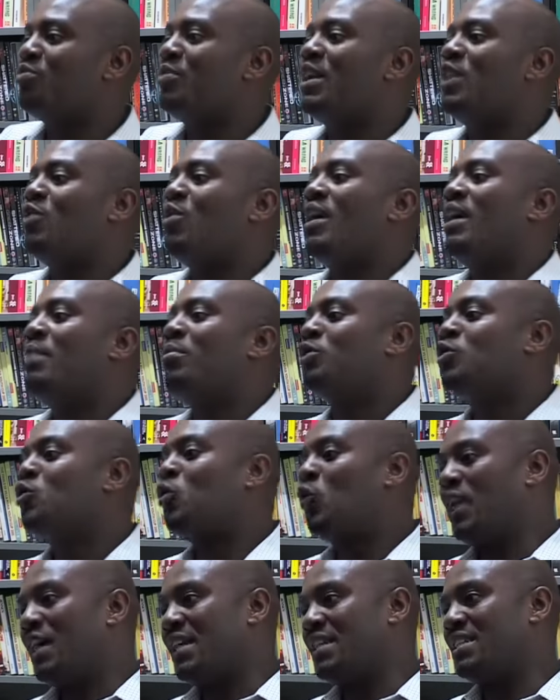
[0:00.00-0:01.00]
money you are able to
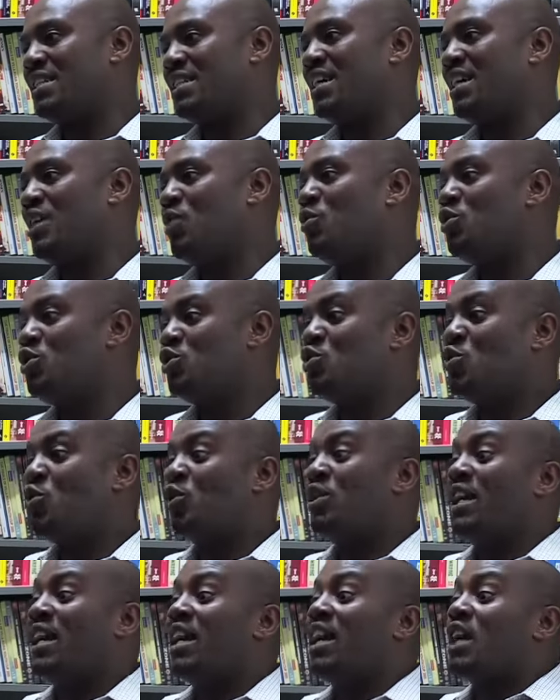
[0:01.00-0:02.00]
collect, which is
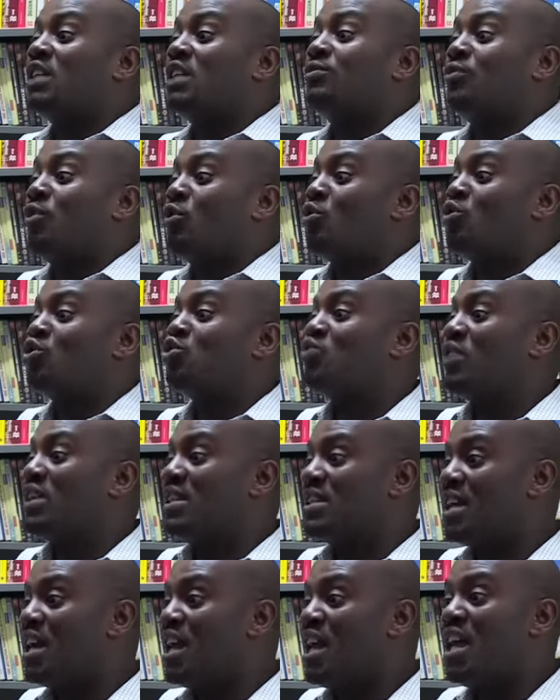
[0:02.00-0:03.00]
called a cash flow
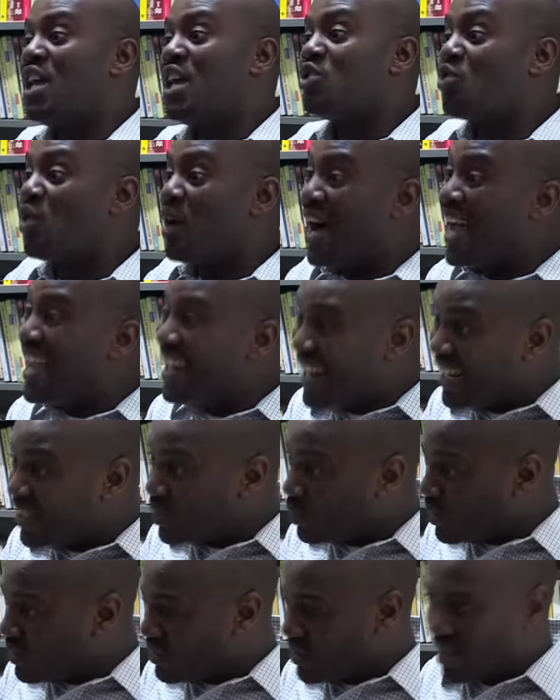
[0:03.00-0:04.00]
constraint. So I learned
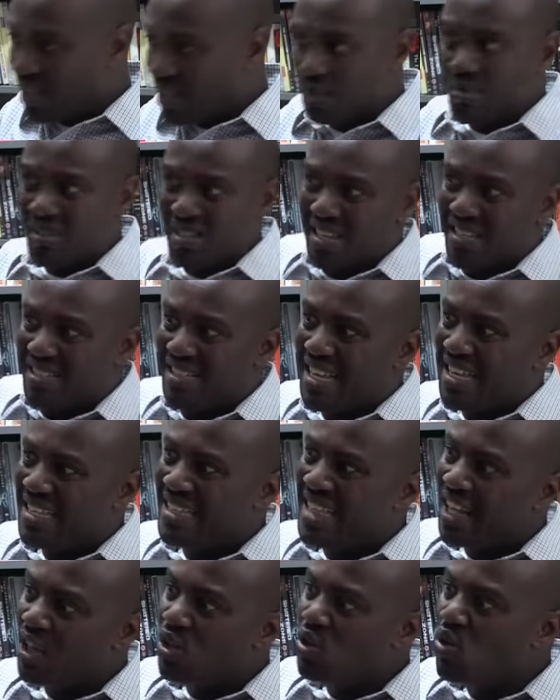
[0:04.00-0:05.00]
one thing in business,
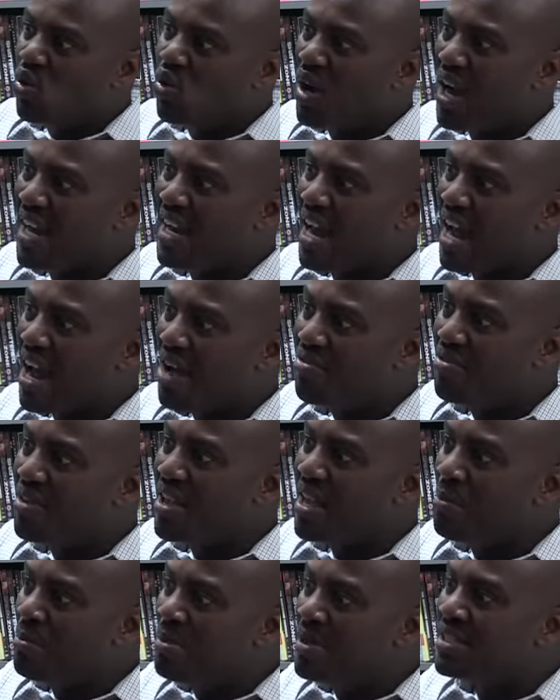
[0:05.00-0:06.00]
that you can have
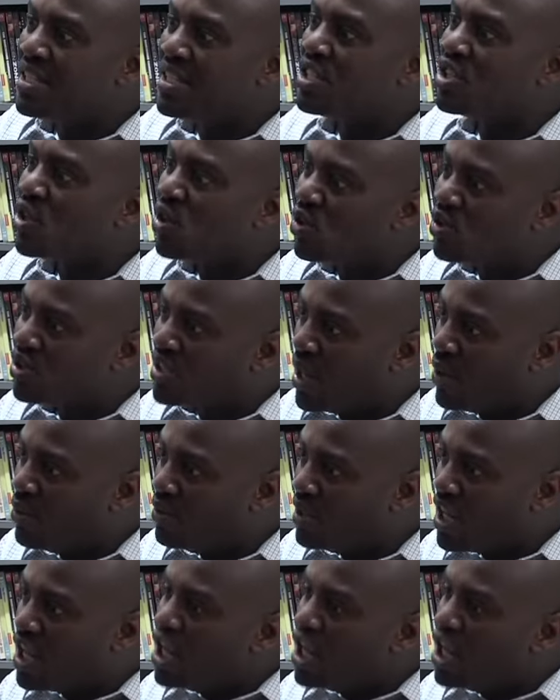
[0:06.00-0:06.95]
a business closed down,